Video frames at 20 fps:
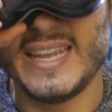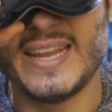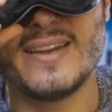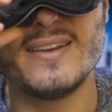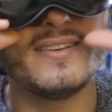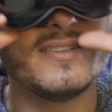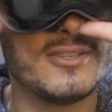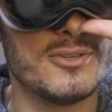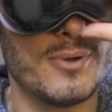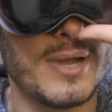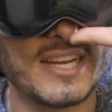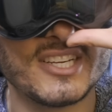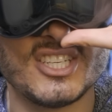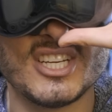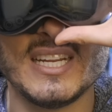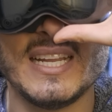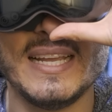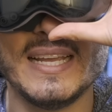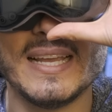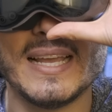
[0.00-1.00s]
here to
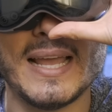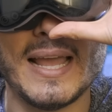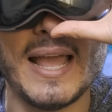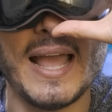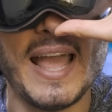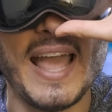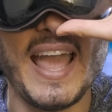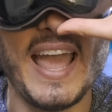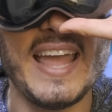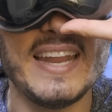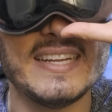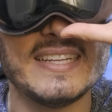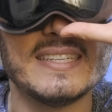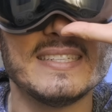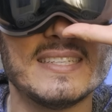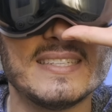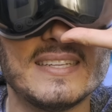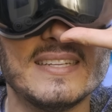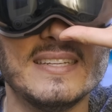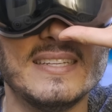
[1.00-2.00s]
actually
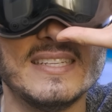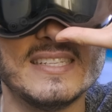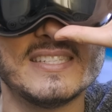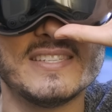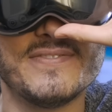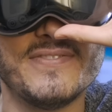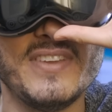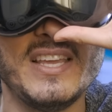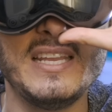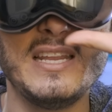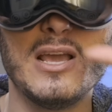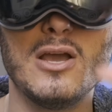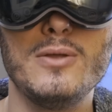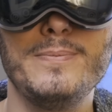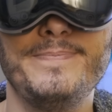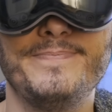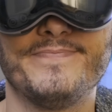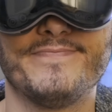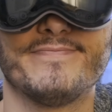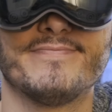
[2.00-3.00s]
edit this
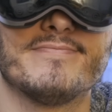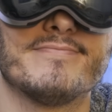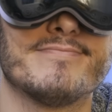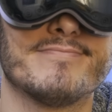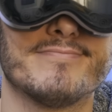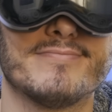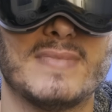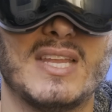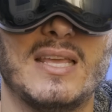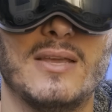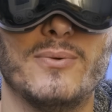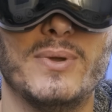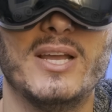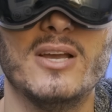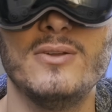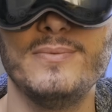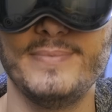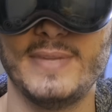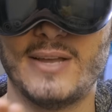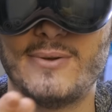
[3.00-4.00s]
video. Here we
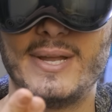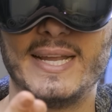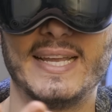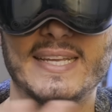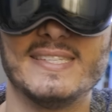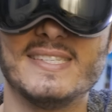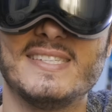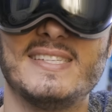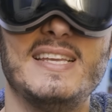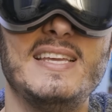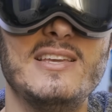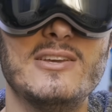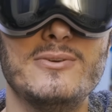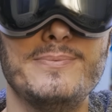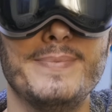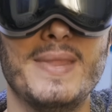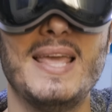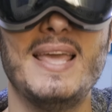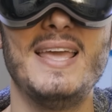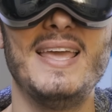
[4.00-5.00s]
go, now I can see
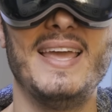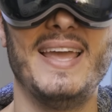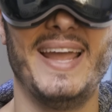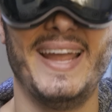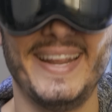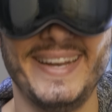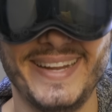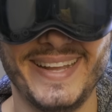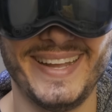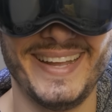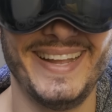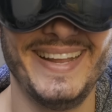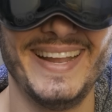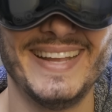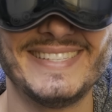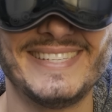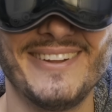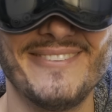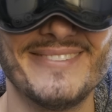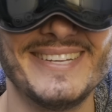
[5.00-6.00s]
you. And
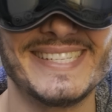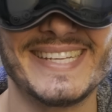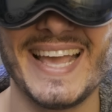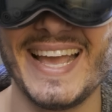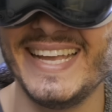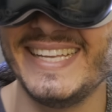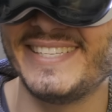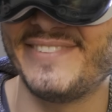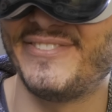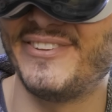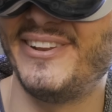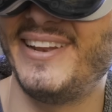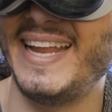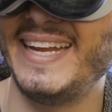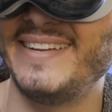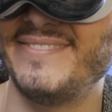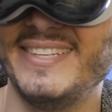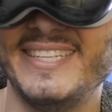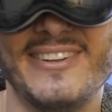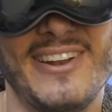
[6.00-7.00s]
as always, guys, if you
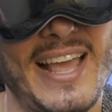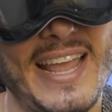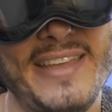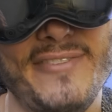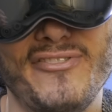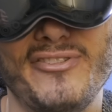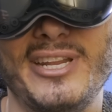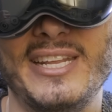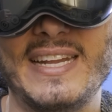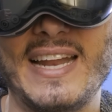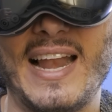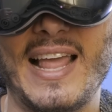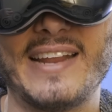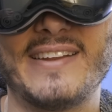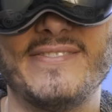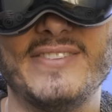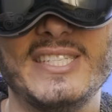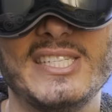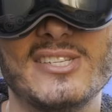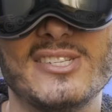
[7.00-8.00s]
liked the video, like. If you didn't
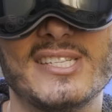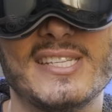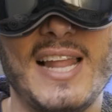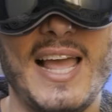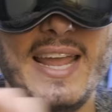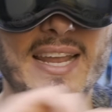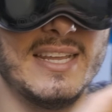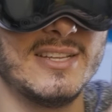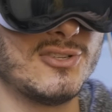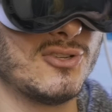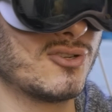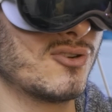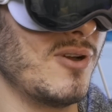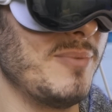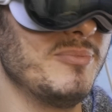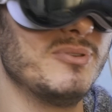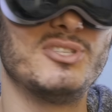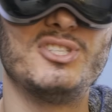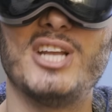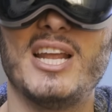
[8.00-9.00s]
like the video, dislike.
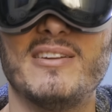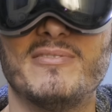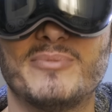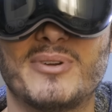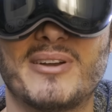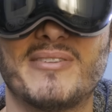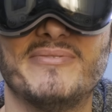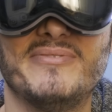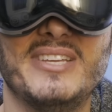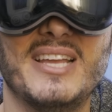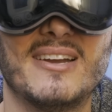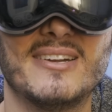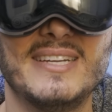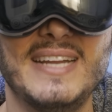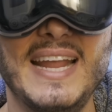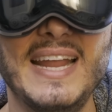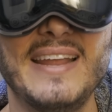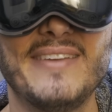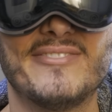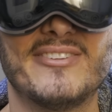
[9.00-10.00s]
Subscribe to the channel, more on VR
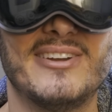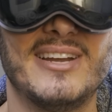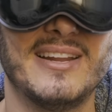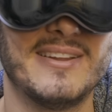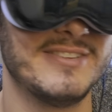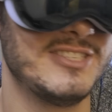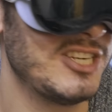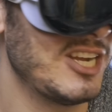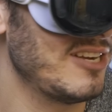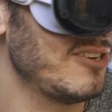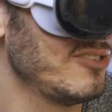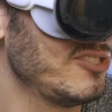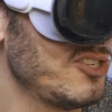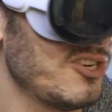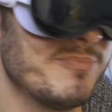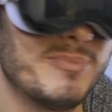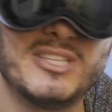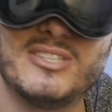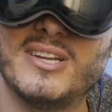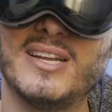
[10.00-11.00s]
tech. If you really love the channel,
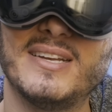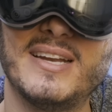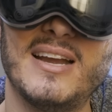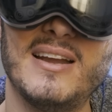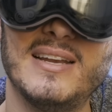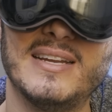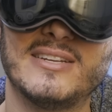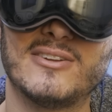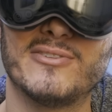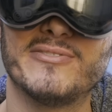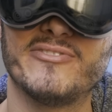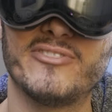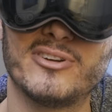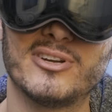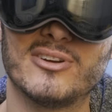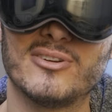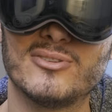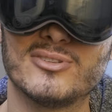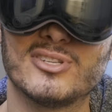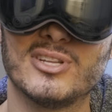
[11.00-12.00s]
subscribe button on there. Little on
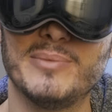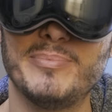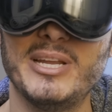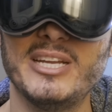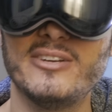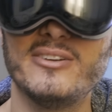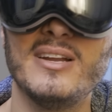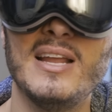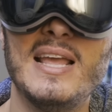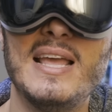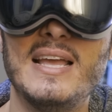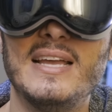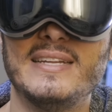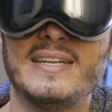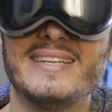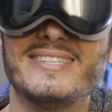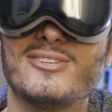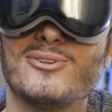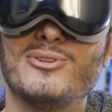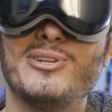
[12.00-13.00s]
further, also the Patreon.
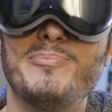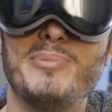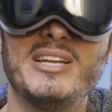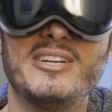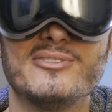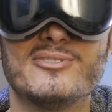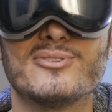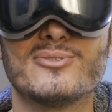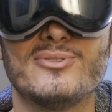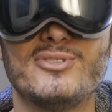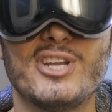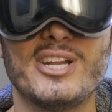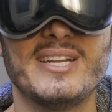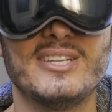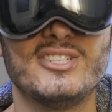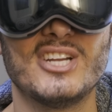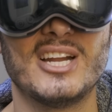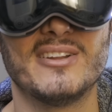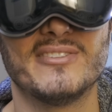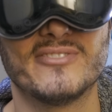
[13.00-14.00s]
Thanks to all the patrons to join
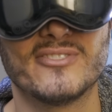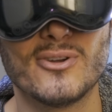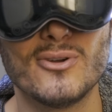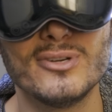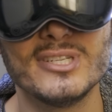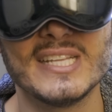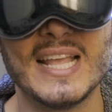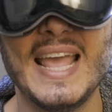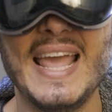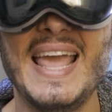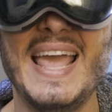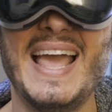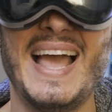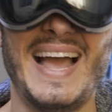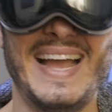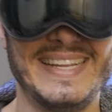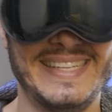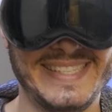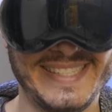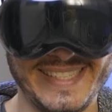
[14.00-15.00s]
the channel, of course.
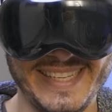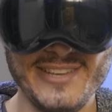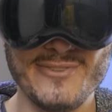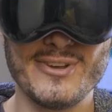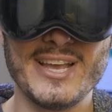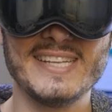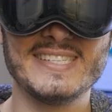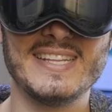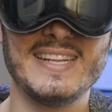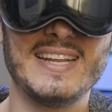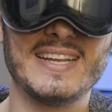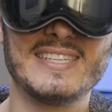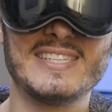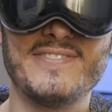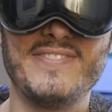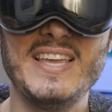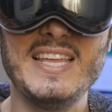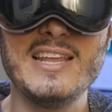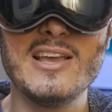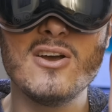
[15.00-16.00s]
I see you guys in the
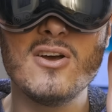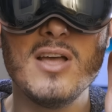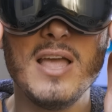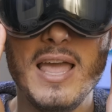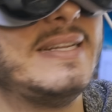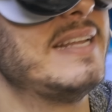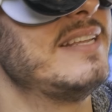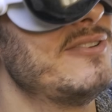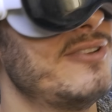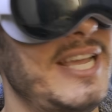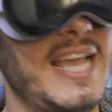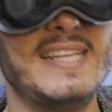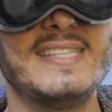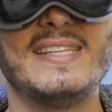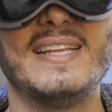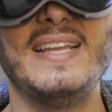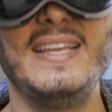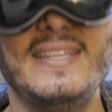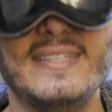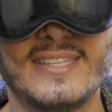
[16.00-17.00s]
next video. That you
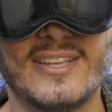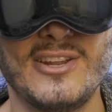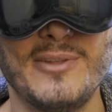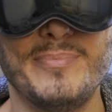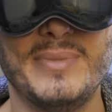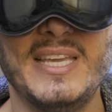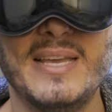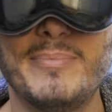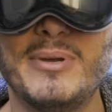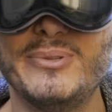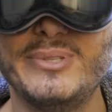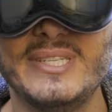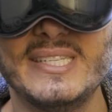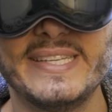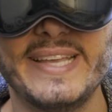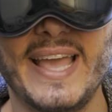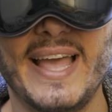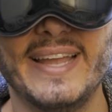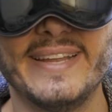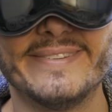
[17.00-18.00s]
guessed it, it's gonna be about this
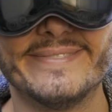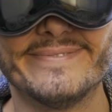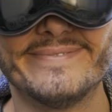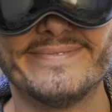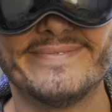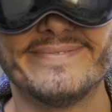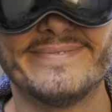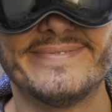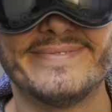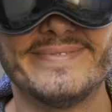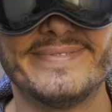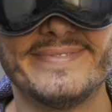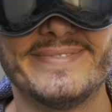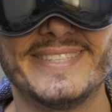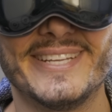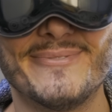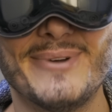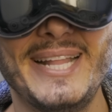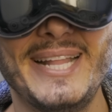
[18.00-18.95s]
guy. So